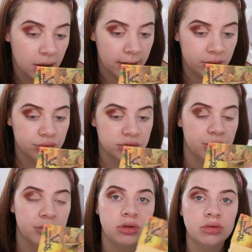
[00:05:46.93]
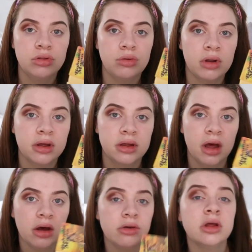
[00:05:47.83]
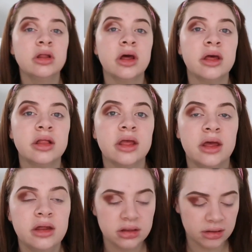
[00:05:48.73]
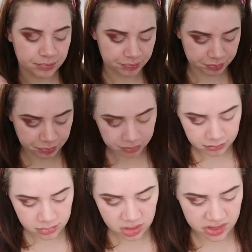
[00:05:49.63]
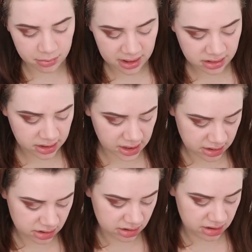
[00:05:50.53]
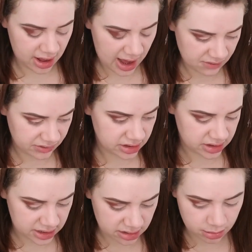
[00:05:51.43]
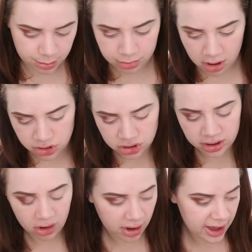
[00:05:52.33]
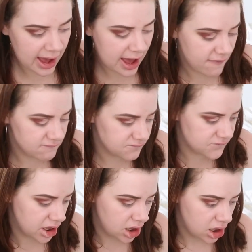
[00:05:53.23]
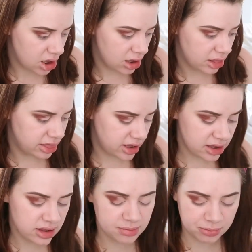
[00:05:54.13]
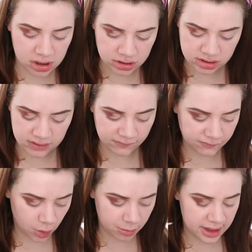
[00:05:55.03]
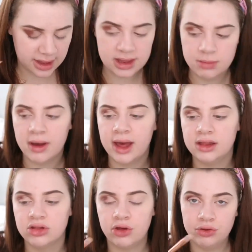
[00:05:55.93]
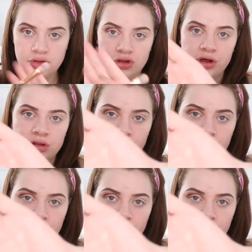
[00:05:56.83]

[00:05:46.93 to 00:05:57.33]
And also when you do like a cut crease like this, the best thing is to have a decent brush. Like I have, these brushes are from eBay, so you just